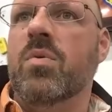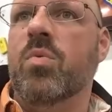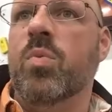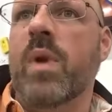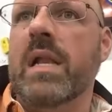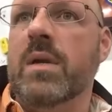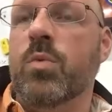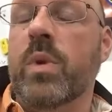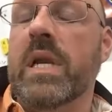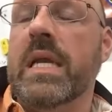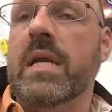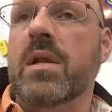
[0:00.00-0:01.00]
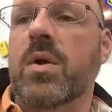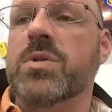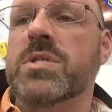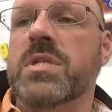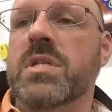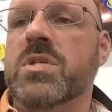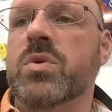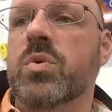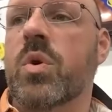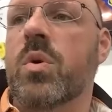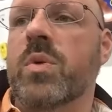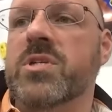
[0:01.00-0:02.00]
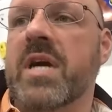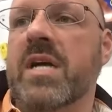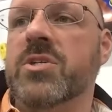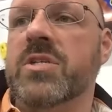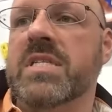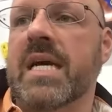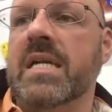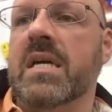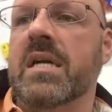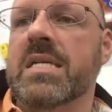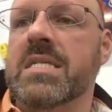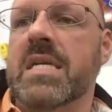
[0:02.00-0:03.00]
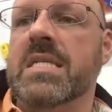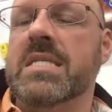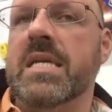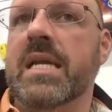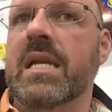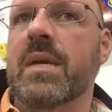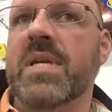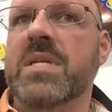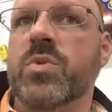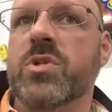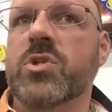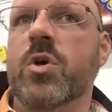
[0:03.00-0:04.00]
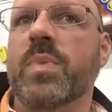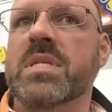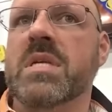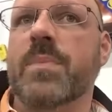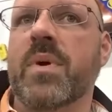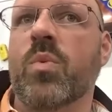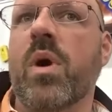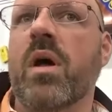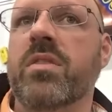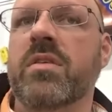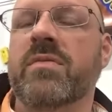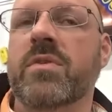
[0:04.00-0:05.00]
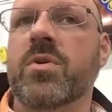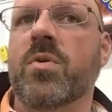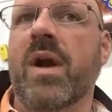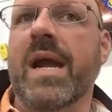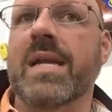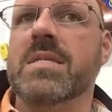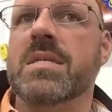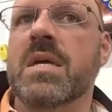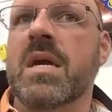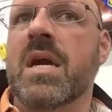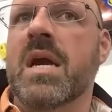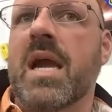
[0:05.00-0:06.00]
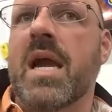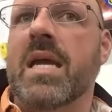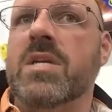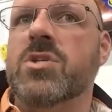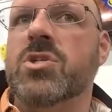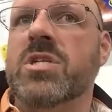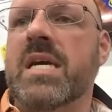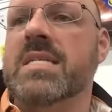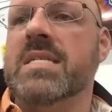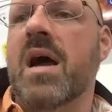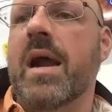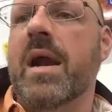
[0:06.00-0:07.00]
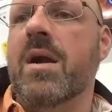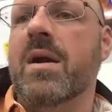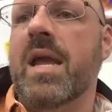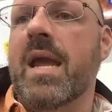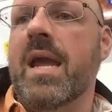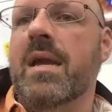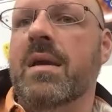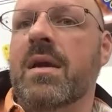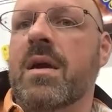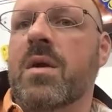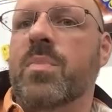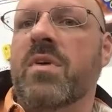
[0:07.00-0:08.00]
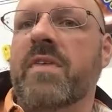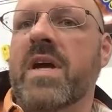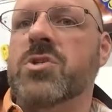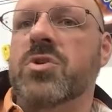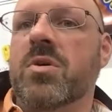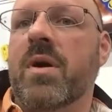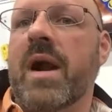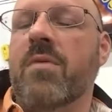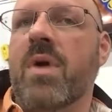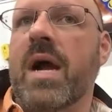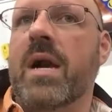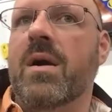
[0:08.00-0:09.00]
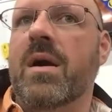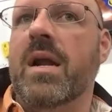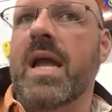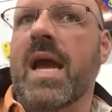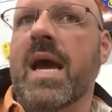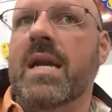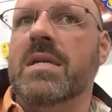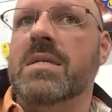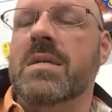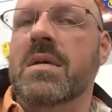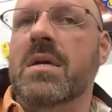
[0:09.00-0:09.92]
really close to the school, which actually technically is in city limits, which opens up a wealth of new grants. And she has hired a professional grant writer, and